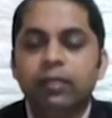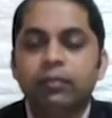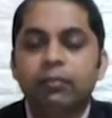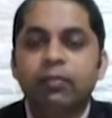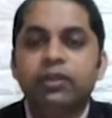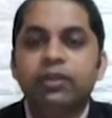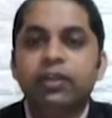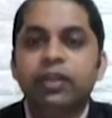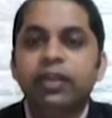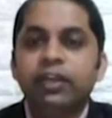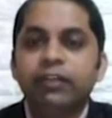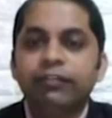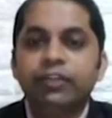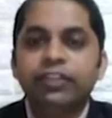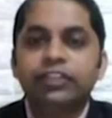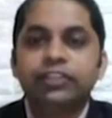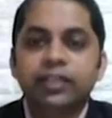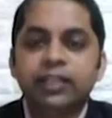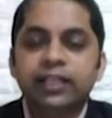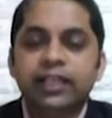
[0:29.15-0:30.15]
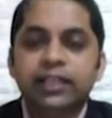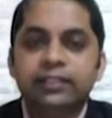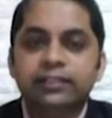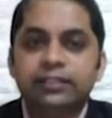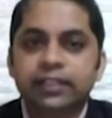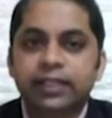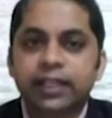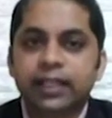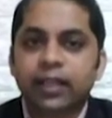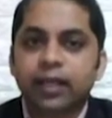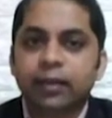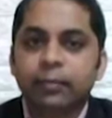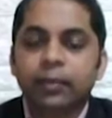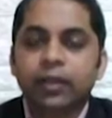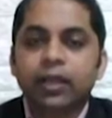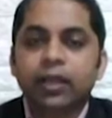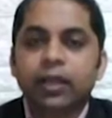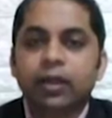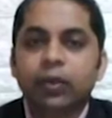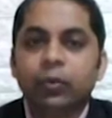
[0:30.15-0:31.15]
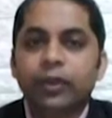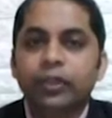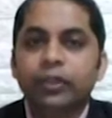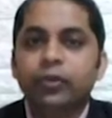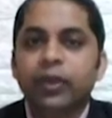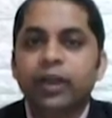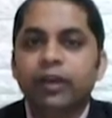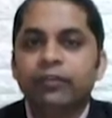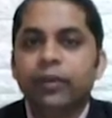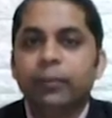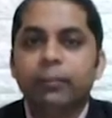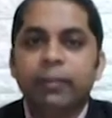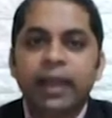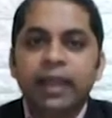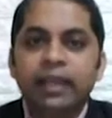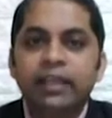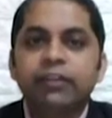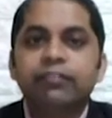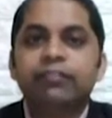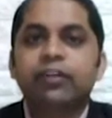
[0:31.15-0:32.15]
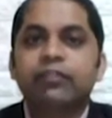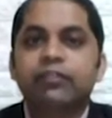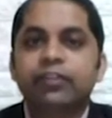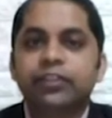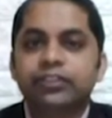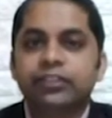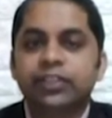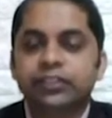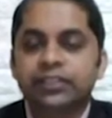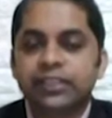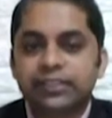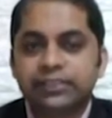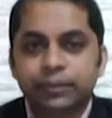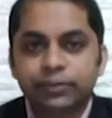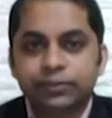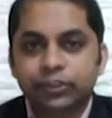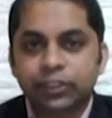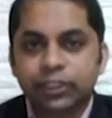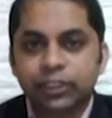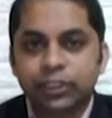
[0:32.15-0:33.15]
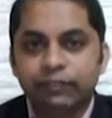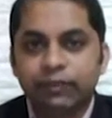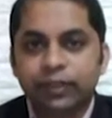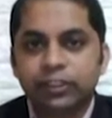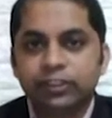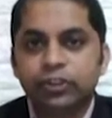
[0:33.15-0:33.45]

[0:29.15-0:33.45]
but the Nifty generally gets a kick up when you have the Bank Nifty which does exceptionally well.